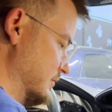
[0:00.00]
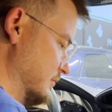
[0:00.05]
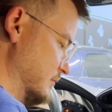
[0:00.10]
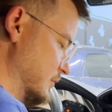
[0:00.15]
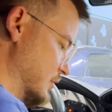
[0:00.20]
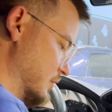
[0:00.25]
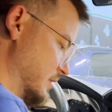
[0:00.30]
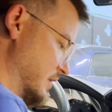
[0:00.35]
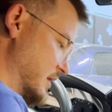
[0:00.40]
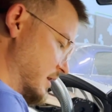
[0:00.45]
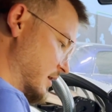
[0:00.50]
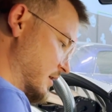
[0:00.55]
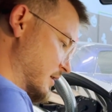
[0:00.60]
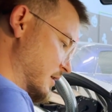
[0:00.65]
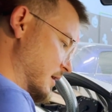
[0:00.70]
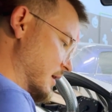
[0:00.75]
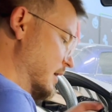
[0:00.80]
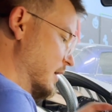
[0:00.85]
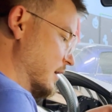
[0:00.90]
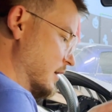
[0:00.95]
Okay,
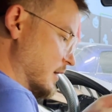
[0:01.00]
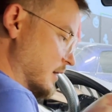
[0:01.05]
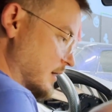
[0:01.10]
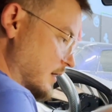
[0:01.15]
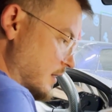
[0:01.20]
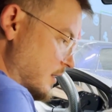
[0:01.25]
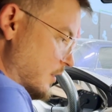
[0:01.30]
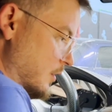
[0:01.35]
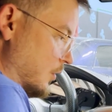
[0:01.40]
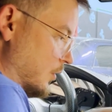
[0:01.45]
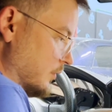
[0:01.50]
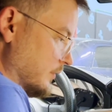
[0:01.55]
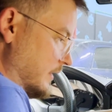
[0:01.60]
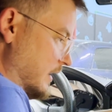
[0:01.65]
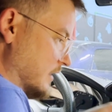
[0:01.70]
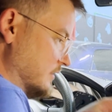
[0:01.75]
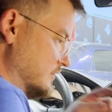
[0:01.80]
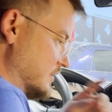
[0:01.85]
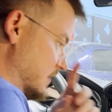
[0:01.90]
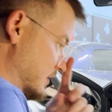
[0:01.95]
all the
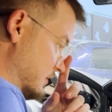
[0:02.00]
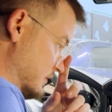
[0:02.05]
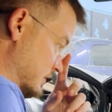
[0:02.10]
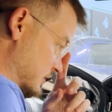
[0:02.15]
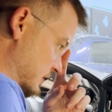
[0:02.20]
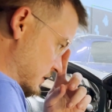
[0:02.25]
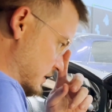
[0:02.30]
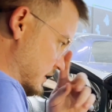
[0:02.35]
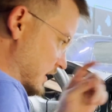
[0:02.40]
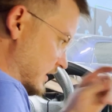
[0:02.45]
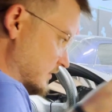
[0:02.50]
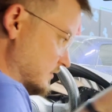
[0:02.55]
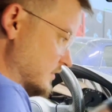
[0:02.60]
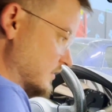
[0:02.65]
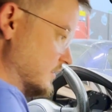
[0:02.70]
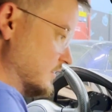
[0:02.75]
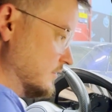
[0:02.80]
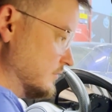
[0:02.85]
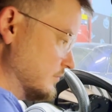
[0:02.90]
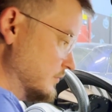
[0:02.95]
antennas are
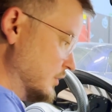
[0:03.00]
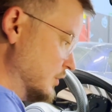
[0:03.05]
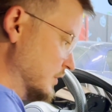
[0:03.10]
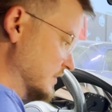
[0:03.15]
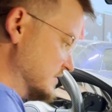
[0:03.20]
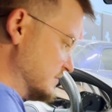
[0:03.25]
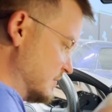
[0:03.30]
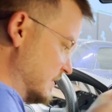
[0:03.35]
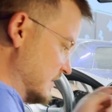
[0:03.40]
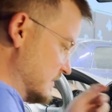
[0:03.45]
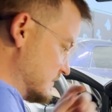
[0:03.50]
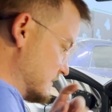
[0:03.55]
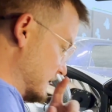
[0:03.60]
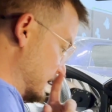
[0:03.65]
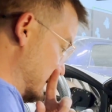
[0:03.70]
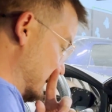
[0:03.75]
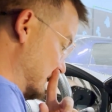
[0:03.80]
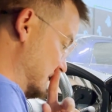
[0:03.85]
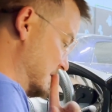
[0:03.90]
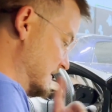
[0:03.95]
connected, USB's
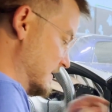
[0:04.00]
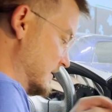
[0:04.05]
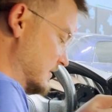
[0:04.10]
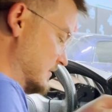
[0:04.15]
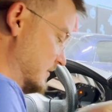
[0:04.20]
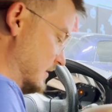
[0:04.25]
connected,